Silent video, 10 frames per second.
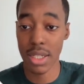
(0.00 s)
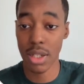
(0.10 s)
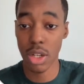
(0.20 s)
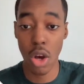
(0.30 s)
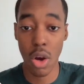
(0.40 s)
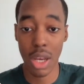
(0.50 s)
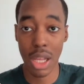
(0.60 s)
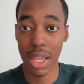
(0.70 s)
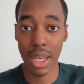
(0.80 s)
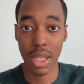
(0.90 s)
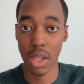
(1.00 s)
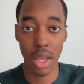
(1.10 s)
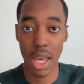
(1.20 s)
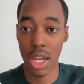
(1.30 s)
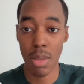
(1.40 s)
not clicked
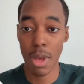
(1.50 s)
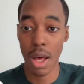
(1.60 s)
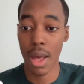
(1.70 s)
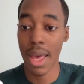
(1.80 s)
an email